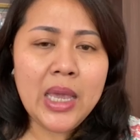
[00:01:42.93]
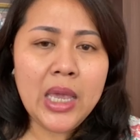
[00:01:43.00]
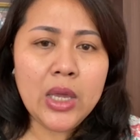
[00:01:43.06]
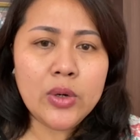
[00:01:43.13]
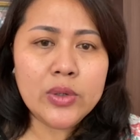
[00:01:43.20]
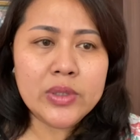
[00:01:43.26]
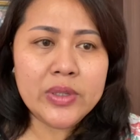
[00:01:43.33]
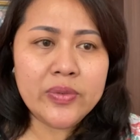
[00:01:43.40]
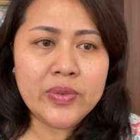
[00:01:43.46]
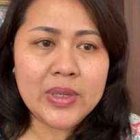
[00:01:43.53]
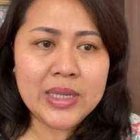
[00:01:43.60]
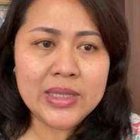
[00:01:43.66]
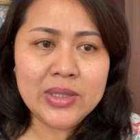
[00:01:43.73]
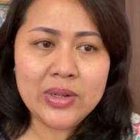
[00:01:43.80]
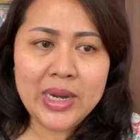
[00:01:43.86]
erosive
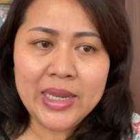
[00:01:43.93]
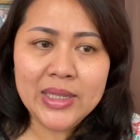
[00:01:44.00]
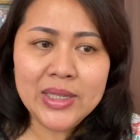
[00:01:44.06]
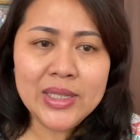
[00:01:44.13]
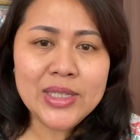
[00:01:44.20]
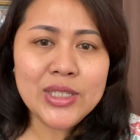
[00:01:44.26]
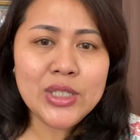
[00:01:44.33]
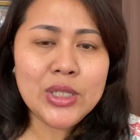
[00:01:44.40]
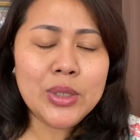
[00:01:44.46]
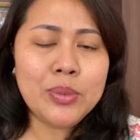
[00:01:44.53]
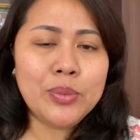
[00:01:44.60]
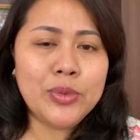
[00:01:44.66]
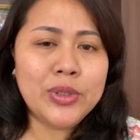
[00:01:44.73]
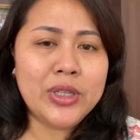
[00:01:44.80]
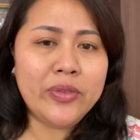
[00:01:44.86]
gastritis,
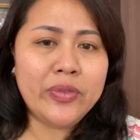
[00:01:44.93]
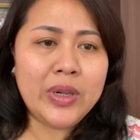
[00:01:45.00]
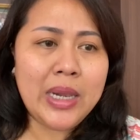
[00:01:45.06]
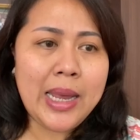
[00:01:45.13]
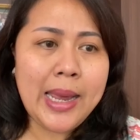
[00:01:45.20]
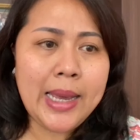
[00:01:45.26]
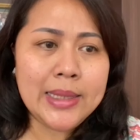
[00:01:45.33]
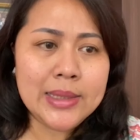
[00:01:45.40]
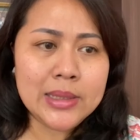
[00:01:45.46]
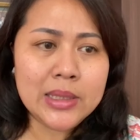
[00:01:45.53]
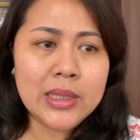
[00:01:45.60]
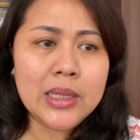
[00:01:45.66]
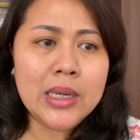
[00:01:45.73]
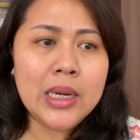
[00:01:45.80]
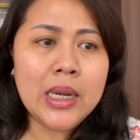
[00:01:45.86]
multiple
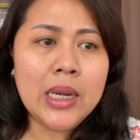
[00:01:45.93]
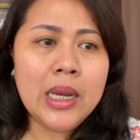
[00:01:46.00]
ulcer,